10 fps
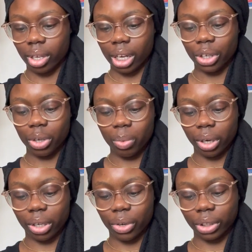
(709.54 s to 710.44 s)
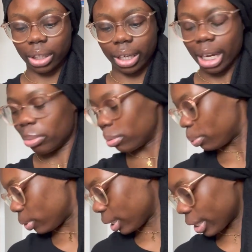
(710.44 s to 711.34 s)
I don't want to cut the label,
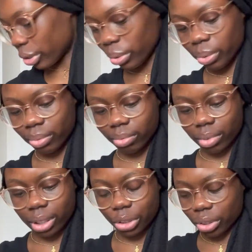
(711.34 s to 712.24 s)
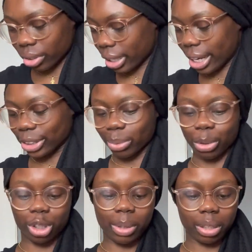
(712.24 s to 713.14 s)
but like, who, I shouldn't care so
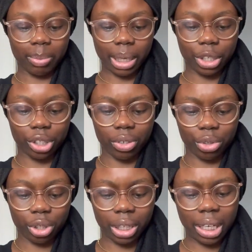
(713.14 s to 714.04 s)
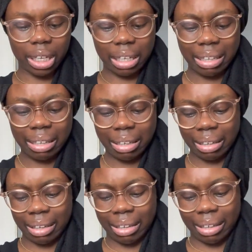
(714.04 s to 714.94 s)
much about the packaging, or should I?
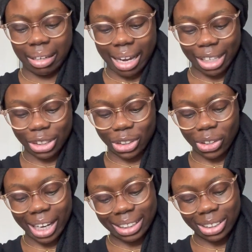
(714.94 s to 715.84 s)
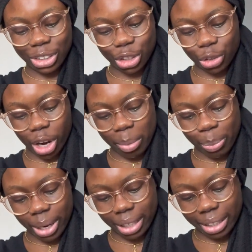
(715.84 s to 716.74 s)
I just don't like to destroy
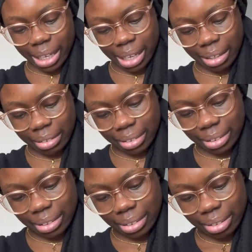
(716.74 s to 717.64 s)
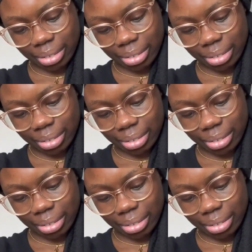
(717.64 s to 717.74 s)
pretty things.